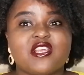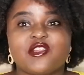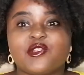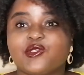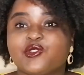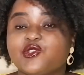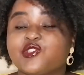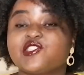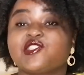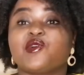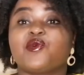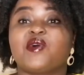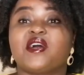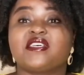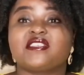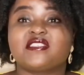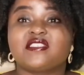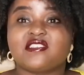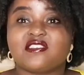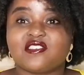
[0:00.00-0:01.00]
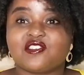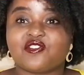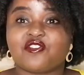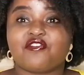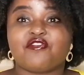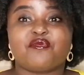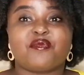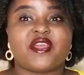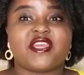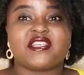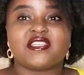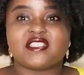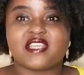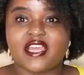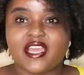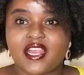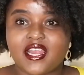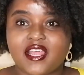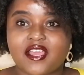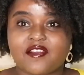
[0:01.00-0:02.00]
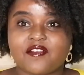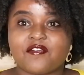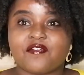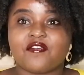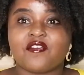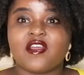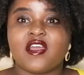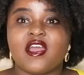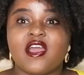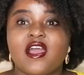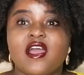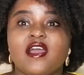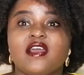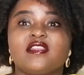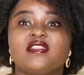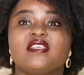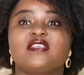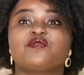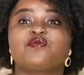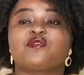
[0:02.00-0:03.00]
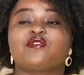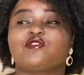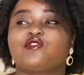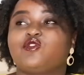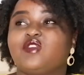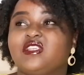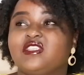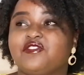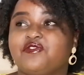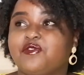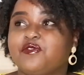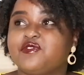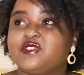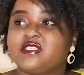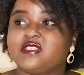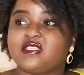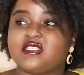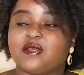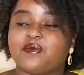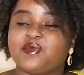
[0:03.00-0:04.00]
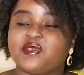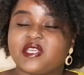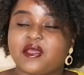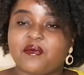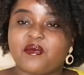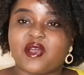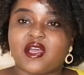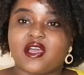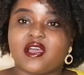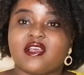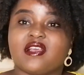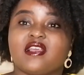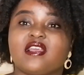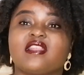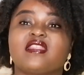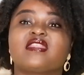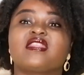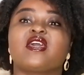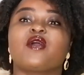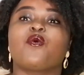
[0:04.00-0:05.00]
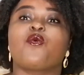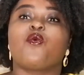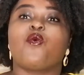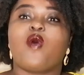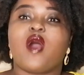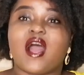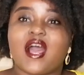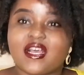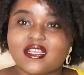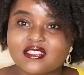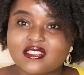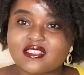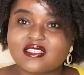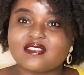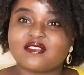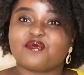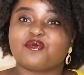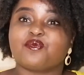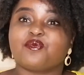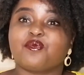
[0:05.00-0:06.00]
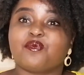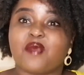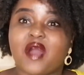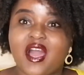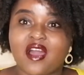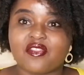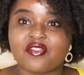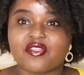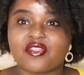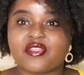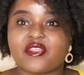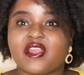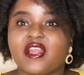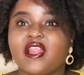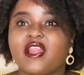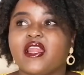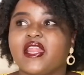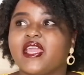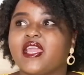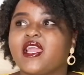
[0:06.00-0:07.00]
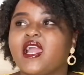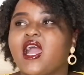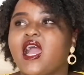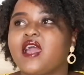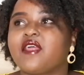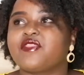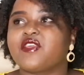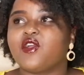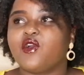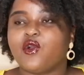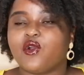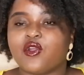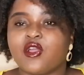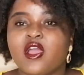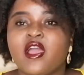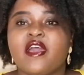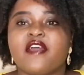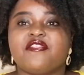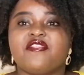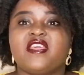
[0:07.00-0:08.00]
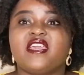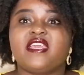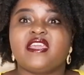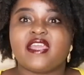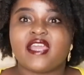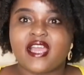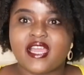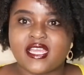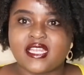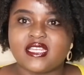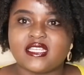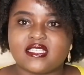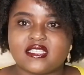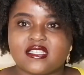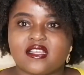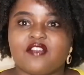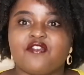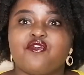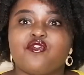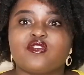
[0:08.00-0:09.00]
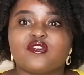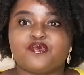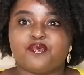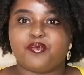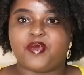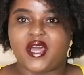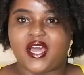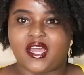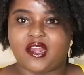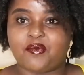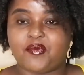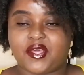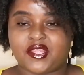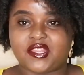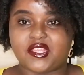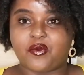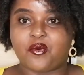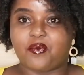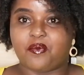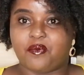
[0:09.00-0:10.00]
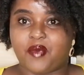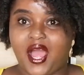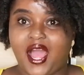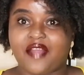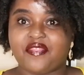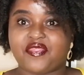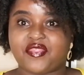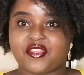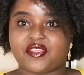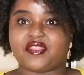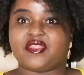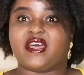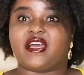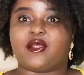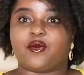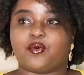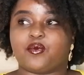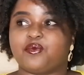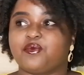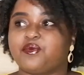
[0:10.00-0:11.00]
you, it was the worst decision of my entire life. This was 2015 September, the worst month. Like, the year in itself was bad, but the month that